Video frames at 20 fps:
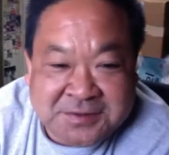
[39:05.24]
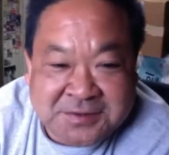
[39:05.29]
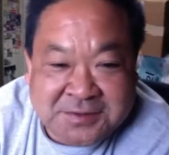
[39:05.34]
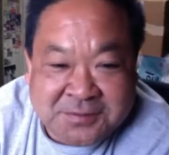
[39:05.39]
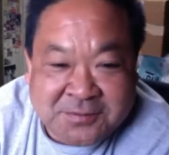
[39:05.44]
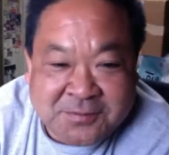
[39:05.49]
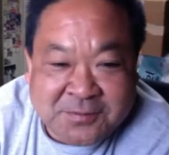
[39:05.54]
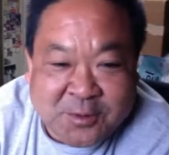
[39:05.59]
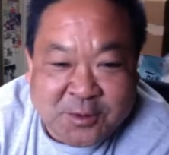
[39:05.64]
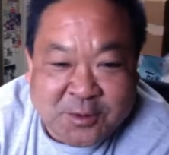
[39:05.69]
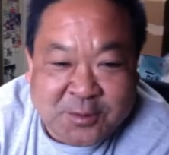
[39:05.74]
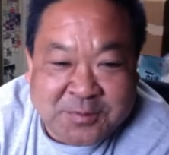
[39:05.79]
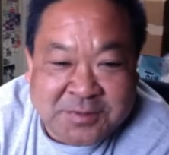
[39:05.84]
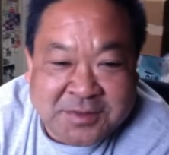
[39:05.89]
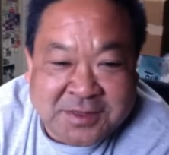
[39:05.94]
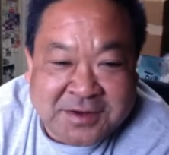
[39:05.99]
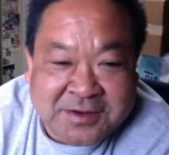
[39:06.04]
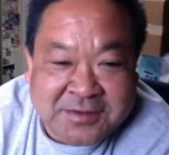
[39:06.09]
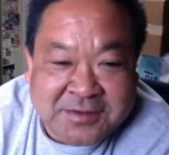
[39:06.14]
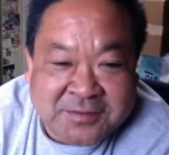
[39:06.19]
warp
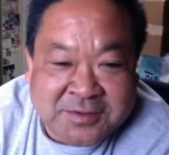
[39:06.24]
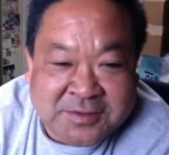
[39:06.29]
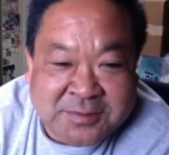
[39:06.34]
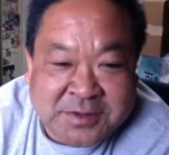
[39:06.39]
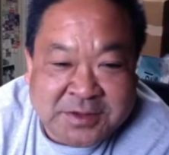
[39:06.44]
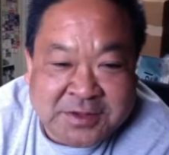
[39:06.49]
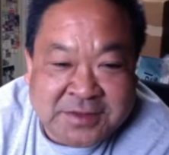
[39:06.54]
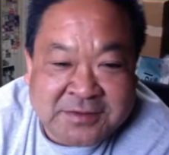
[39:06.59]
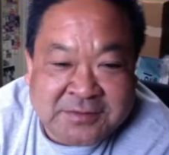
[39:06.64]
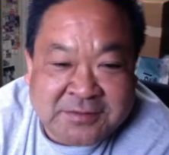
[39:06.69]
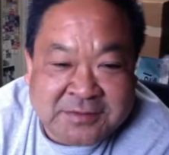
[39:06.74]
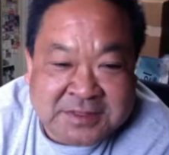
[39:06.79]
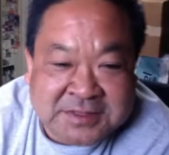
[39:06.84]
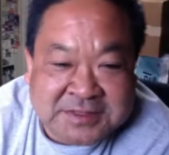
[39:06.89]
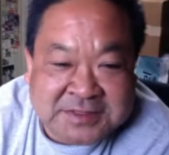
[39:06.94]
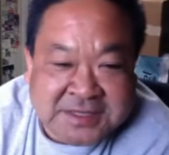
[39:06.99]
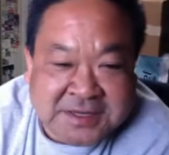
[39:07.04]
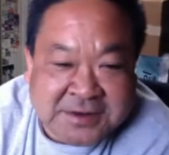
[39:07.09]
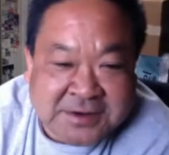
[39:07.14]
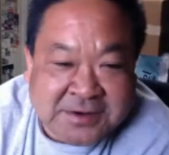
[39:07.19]
than it would be the
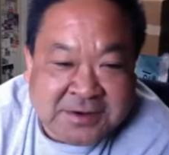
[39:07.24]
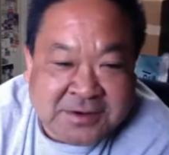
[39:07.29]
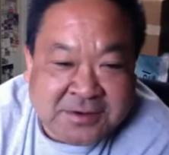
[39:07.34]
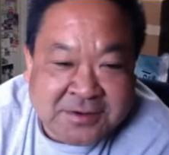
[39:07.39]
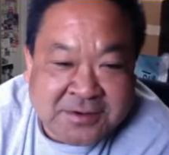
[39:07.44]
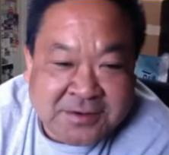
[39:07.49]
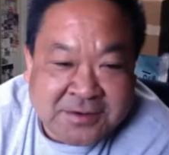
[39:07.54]
ones that are